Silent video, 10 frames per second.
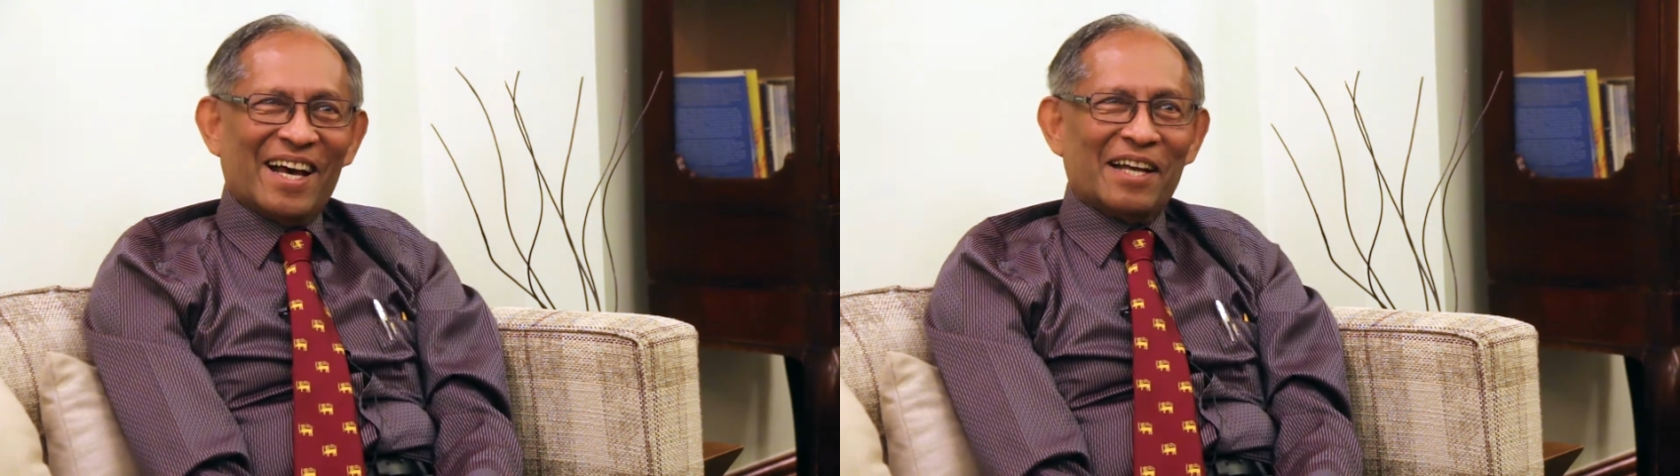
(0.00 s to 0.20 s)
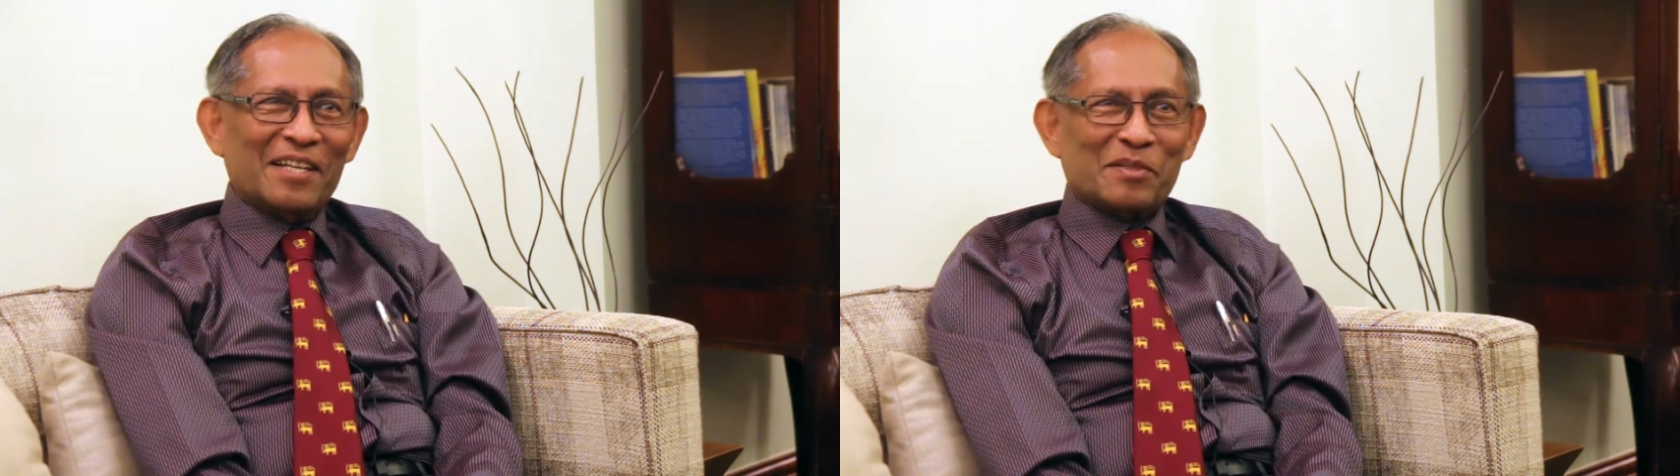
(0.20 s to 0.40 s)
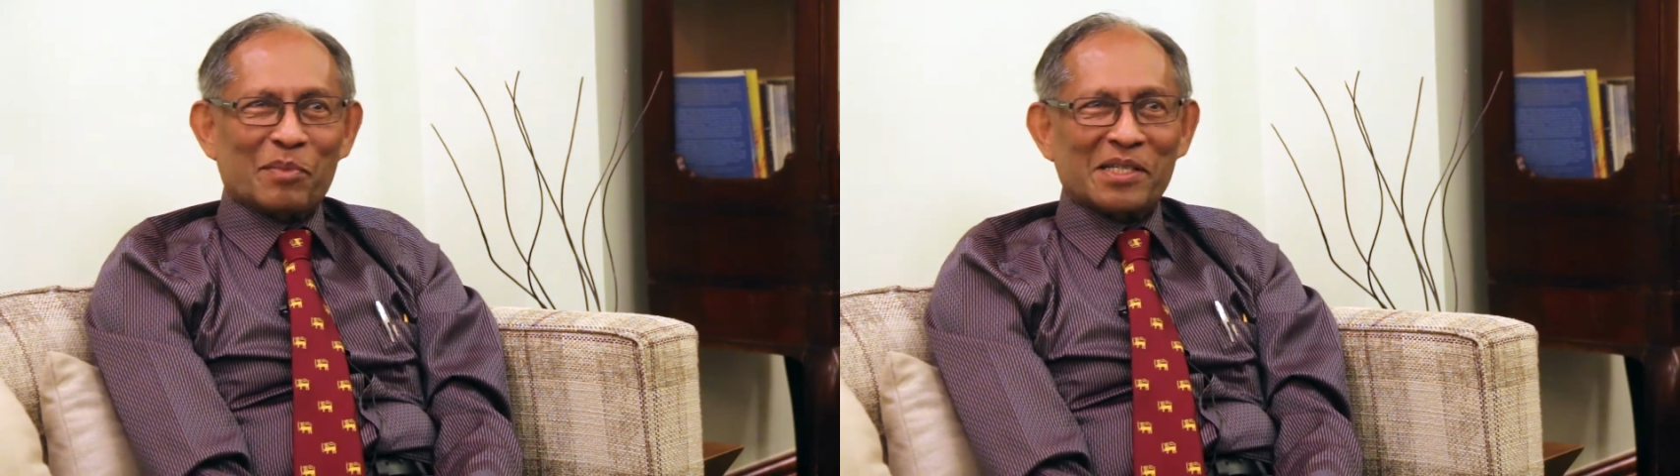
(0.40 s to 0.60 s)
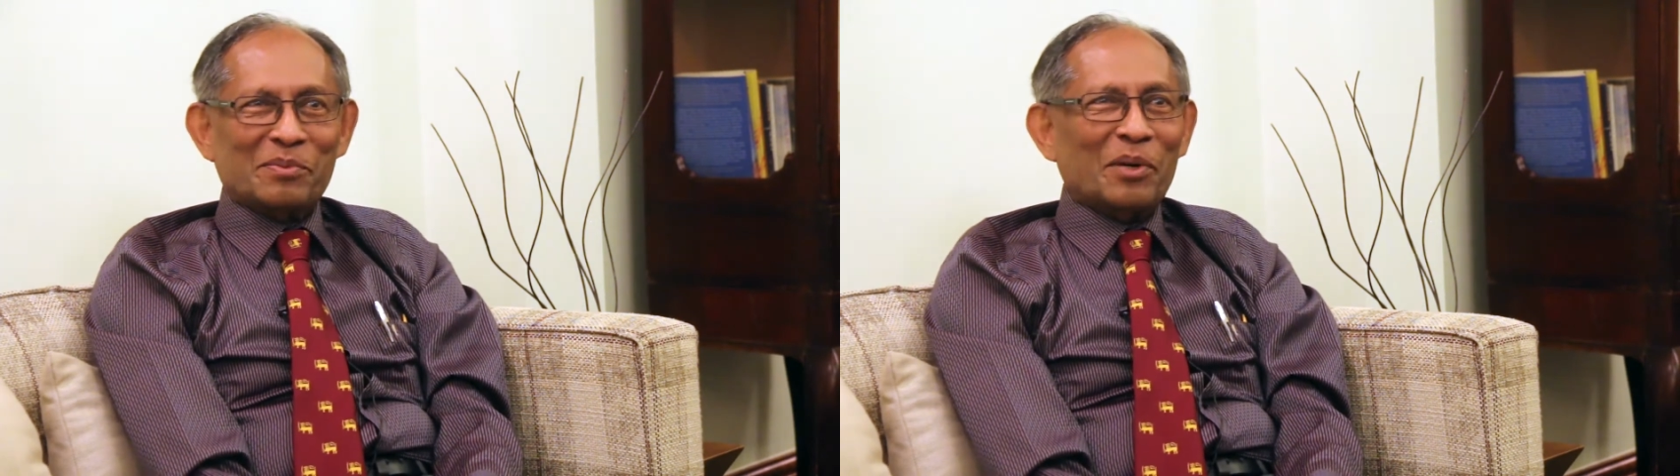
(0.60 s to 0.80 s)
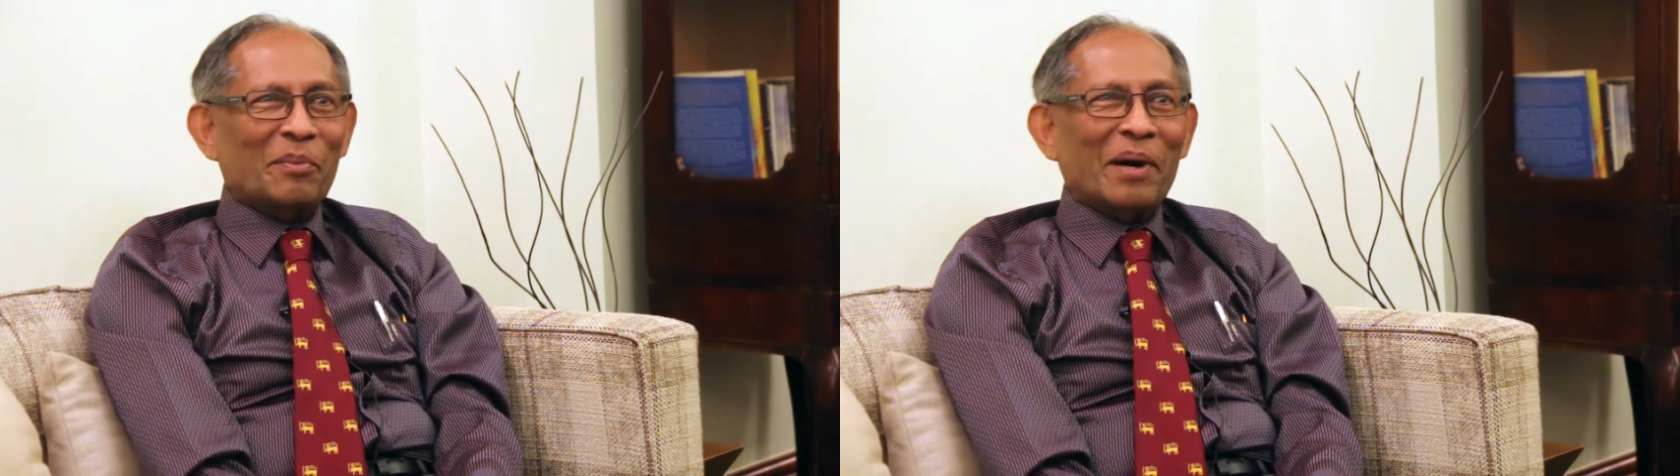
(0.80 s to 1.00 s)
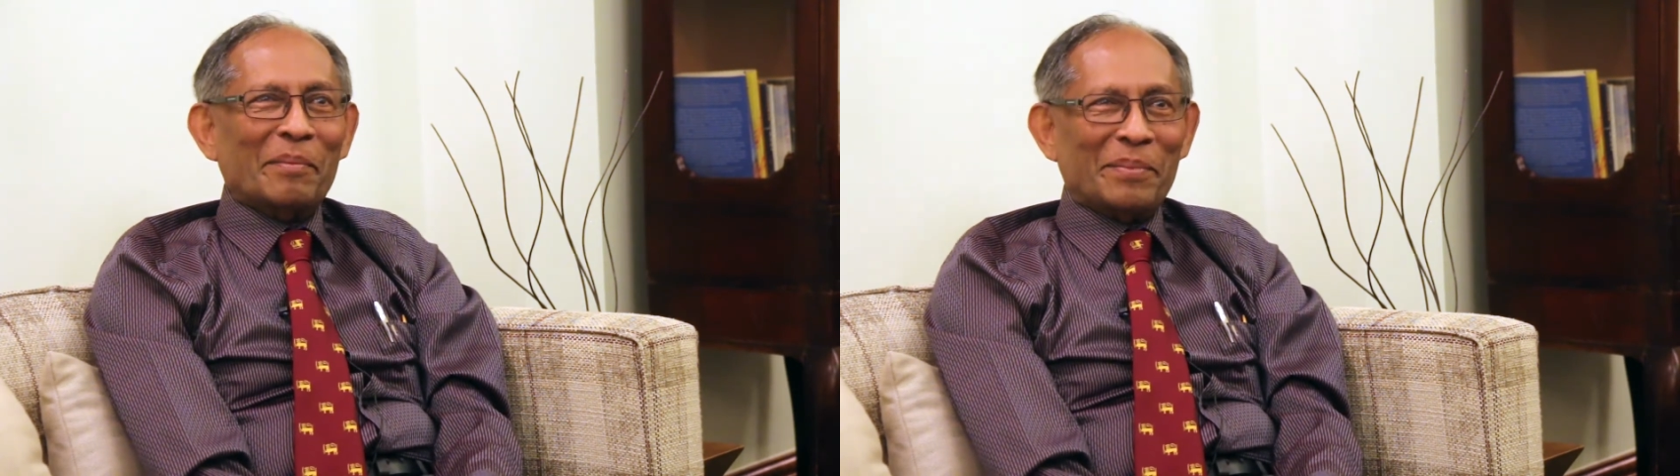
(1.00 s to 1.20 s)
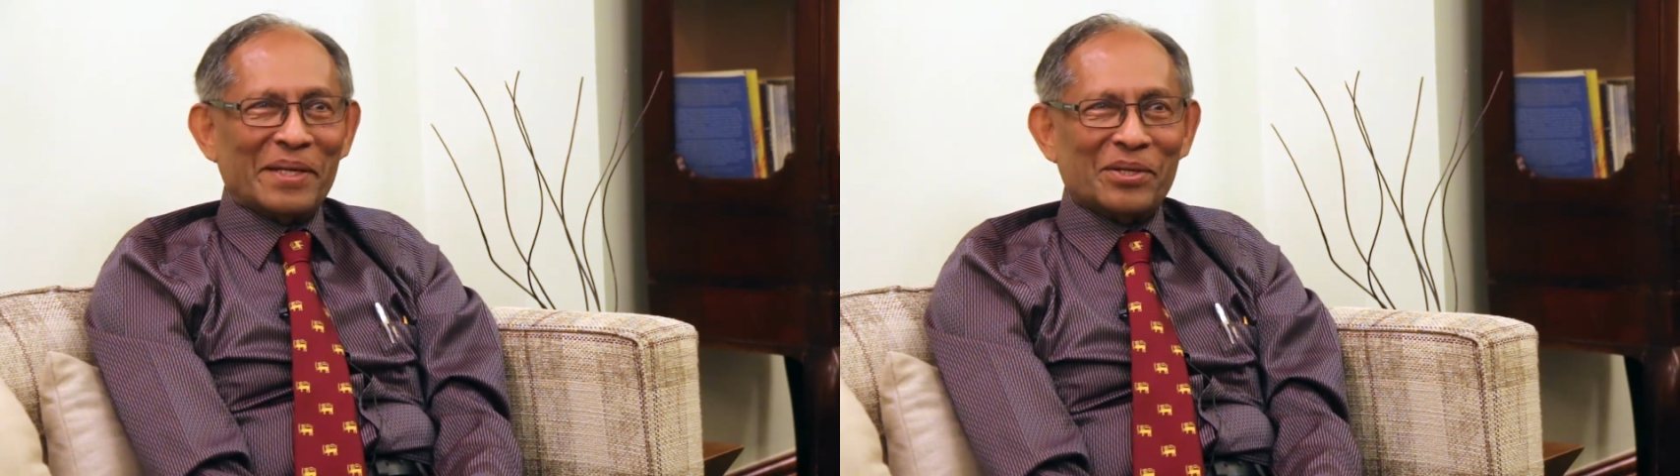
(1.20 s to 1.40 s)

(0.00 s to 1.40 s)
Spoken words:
And it's much more bumpy,